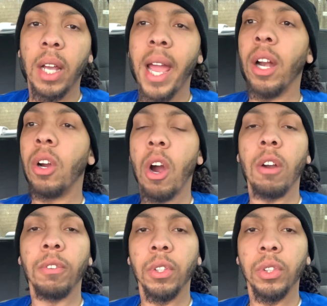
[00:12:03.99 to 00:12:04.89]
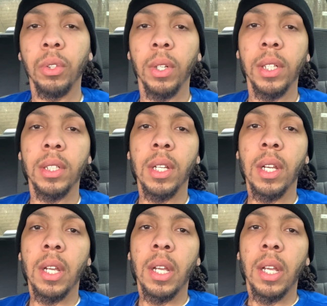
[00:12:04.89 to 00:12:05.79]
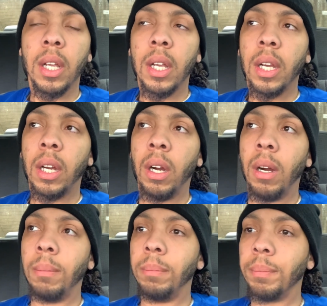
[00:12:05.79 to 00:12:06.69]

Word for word: I had a car full of shorties, um,